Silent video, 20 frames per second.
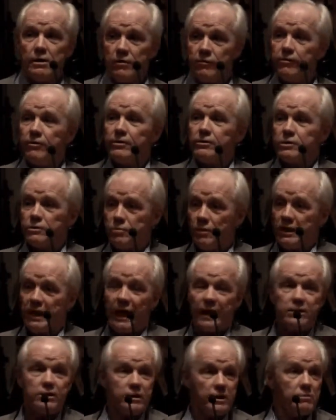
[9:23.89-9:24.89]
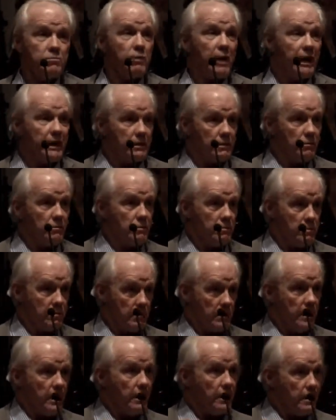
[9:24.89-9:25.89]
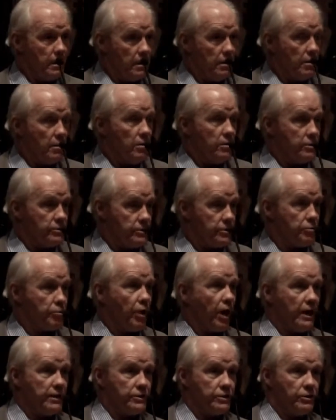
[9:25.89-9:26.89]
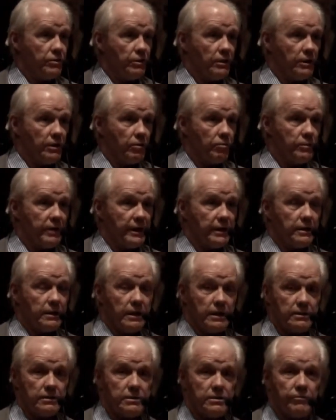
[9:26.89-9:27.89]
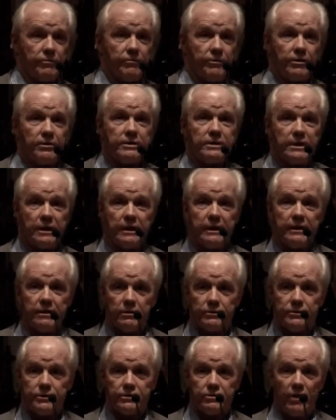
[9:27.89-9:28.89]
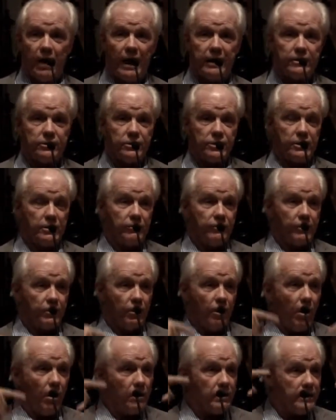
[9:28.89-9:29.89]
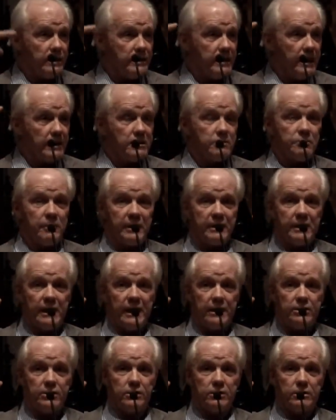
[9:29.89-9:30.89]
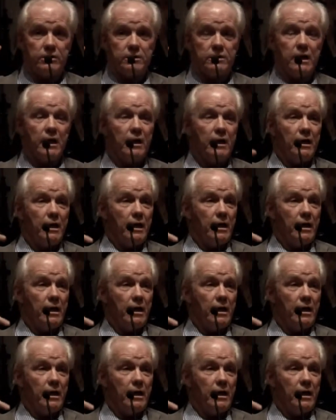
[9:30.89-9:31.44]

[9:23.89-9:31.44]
The first one actually may surprise you a little bit, because the first legal strategy, if there are all these expectations